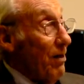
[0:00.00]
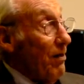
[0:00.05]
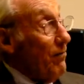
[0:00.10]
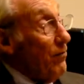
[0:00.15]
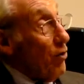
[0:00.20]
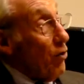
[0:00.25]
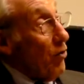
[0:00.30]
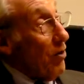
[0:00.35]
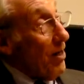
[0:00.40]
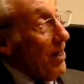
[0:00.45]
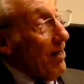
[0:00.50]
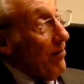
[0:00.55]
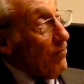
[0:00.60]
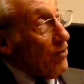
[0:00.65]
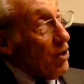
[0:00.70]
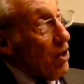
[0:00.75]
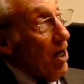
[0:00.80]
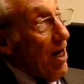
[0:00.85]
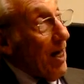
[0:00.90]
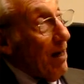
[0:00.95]
If you're going to have
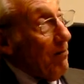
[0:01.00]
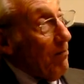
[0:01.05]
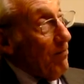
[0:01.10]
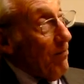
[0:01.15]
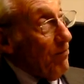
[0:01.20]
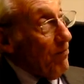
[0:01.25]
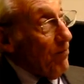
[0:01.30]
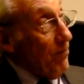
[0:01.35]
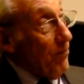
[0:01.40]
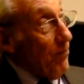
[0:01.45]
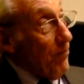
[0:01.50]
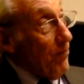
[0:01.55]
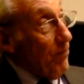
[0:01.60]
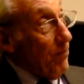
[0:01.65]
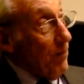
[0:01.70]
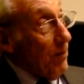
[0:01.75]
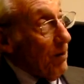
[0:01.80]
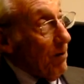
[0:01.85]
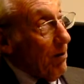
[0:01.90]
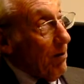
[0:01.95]
time
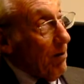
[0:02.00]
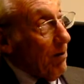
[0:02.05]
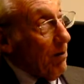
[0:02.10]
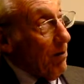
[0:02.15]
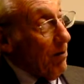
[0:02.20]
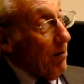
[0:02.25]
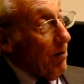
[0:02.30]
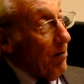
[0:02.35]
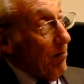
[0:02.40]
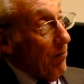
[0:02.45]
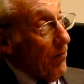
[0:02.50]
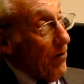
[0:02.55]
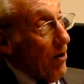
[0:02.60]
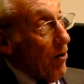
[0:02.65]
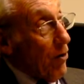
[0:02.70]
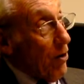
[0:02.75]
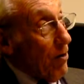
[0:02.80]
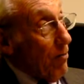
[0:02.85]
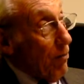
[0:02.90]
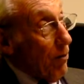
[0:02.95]

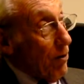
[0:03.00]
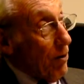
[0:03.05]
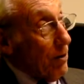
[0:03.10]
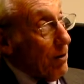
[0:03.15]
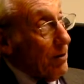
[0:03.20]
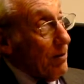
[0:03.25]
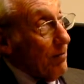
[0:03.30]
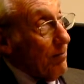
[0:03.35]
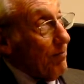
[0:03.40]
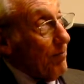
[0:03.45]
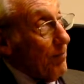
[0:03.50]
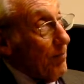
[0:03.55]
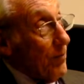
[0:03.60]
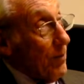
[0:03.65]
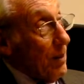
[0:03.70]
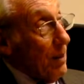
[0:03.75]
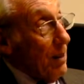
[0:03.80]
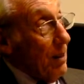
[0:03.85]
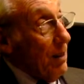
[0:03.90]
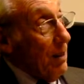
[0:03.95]
variable
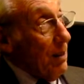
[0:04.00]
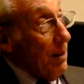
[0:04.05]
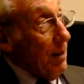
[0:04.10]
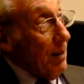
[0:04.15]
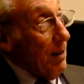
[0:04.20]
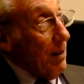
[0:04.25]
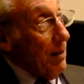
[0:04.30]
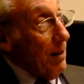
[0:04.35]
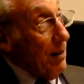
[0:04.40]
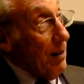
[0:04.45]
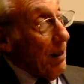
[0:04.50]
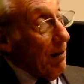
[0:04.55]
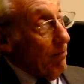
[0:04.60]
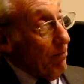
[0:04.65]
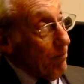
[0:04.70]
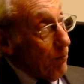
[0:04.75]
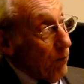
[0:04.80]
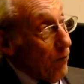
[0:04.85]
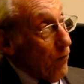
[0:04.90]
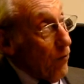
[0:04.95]

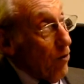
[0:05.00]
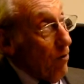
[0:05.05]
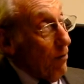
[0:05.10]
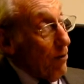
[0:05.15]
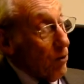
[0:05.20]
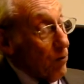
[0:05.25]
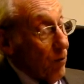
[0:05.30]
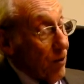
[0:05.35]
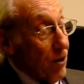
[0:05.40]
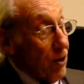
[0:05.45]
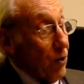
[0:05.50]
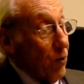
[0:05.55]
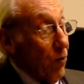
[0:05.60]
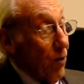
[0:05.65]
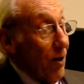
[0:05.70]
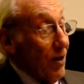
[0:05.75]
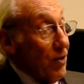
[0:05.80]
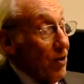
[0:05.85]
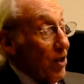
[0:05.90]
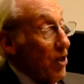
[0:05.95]
and performance what you
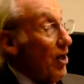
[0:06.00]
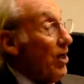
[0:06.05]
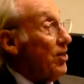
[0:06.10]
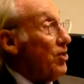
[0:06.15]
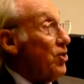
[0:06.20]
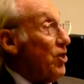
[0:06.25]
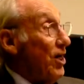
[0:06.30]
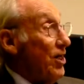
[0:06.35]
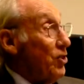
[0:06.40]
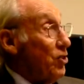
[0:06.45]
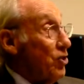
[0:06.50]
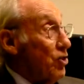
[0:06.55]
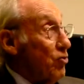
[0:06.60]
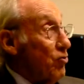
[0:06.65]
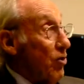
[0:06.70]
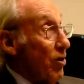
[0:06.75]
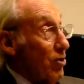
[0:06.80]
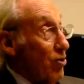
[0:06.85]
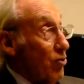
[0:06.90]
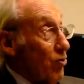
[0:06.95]
want, you've got to change the
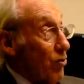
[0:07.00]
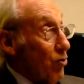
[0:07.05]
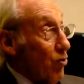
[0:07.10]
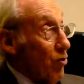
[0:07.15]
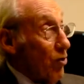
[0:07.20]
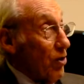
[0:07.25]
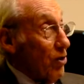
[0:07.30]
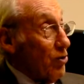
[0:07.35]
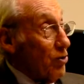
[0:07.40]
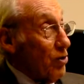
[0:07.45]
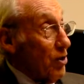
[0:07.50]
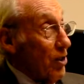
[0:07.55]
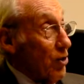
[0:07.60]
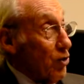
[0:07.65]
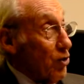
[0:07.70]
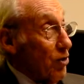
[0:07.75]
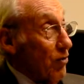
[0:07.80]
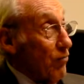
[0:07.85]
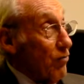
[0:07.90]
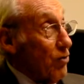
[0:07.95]
structure and
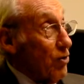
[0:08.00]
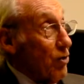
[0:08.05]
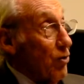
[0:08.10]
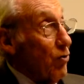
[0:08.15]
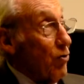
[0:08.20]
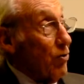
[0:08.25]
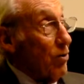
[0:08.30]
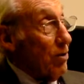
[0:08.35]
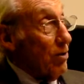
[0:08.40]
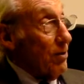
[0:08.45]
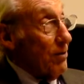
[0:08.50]
organization of the school.